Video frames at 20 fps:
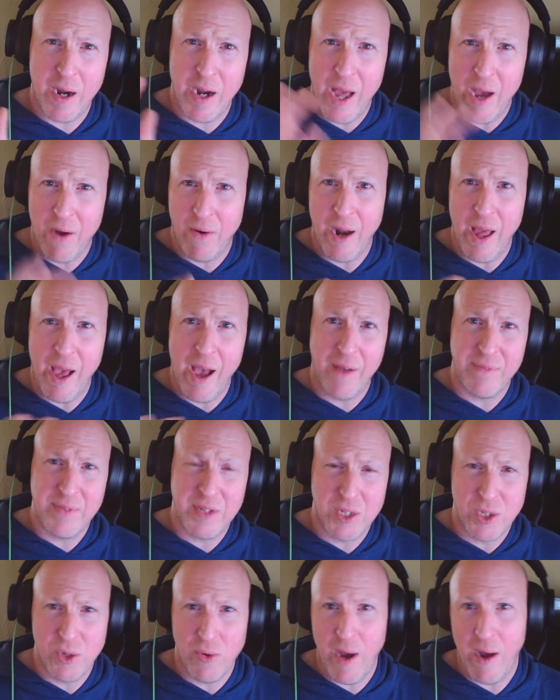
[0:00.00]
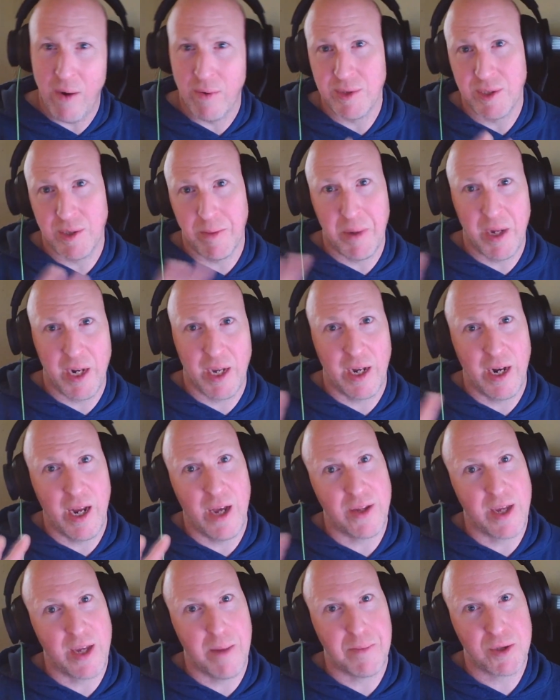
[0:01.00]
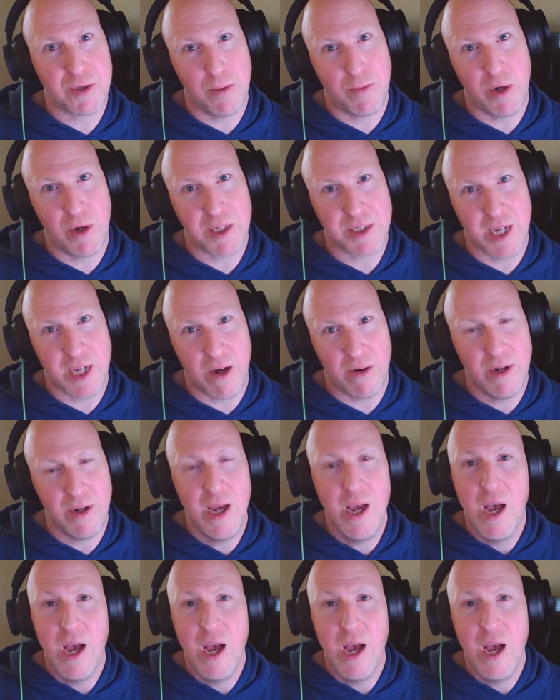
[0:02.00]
an hour and a half to 2 hours, depending on how the episode breaks out.